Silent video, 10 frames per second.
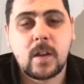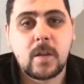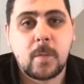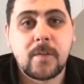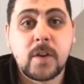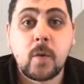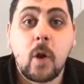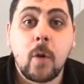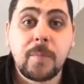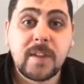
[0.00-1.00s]
whether you
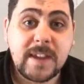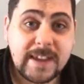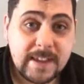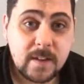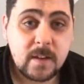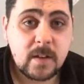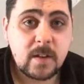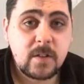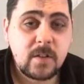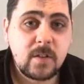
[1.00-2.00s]
opt in
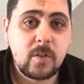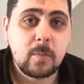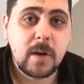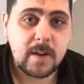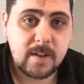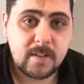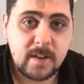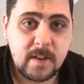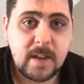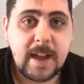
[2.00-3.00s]
to marketing,